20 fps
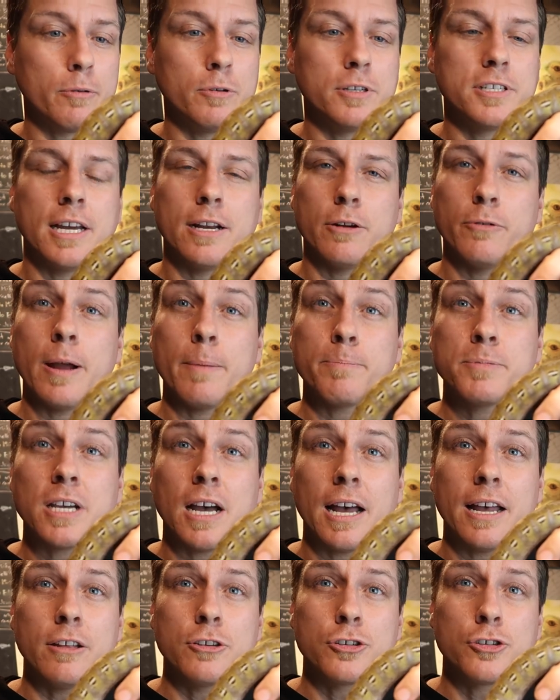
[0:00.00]
It was at a
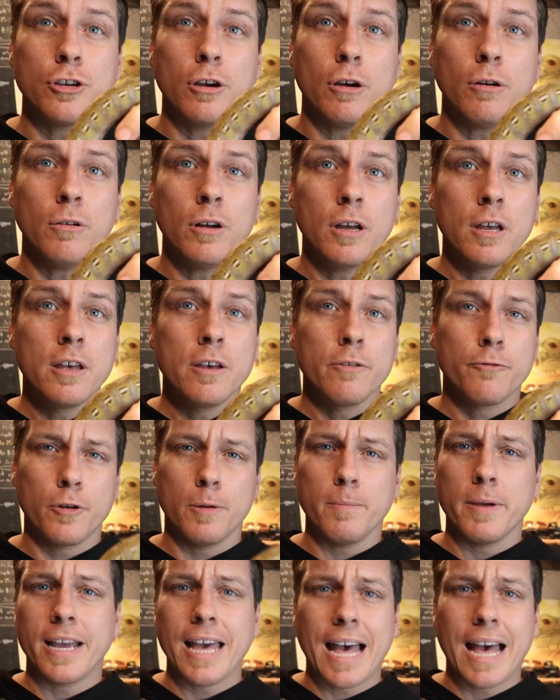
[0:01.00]
reptile show from